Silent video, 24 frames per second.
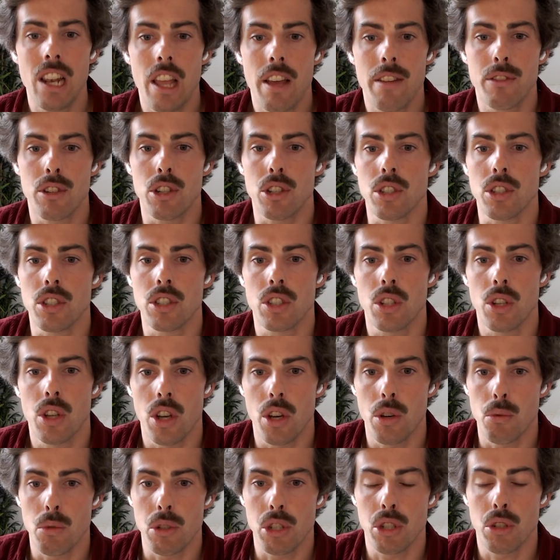levers
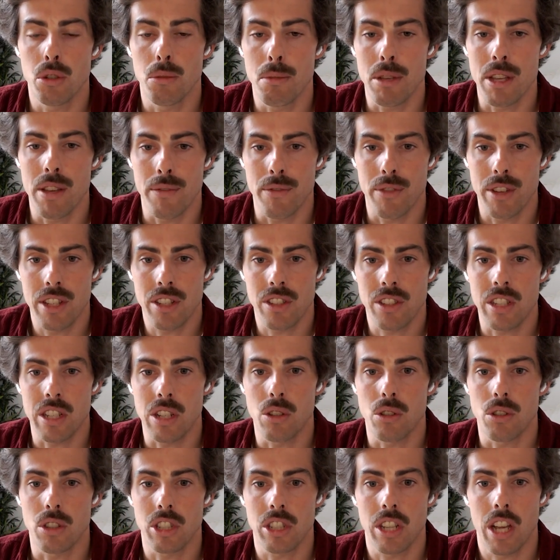we should be investing
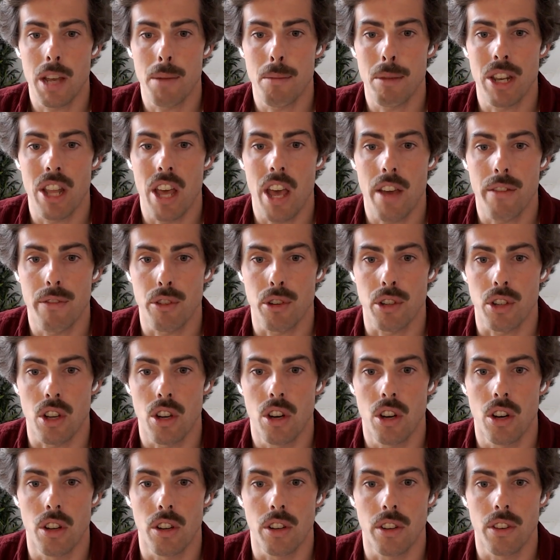our time and effort
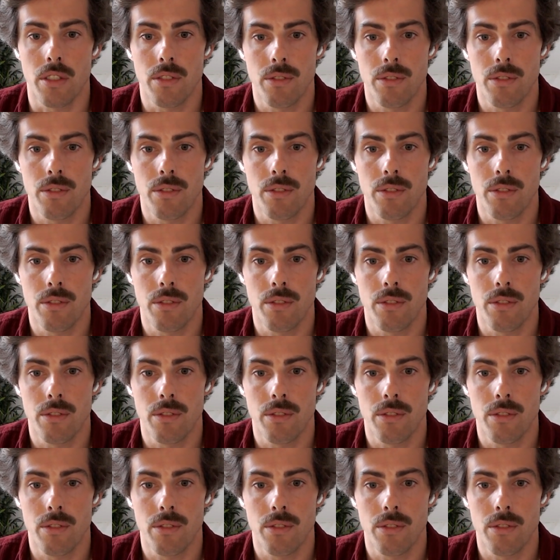on.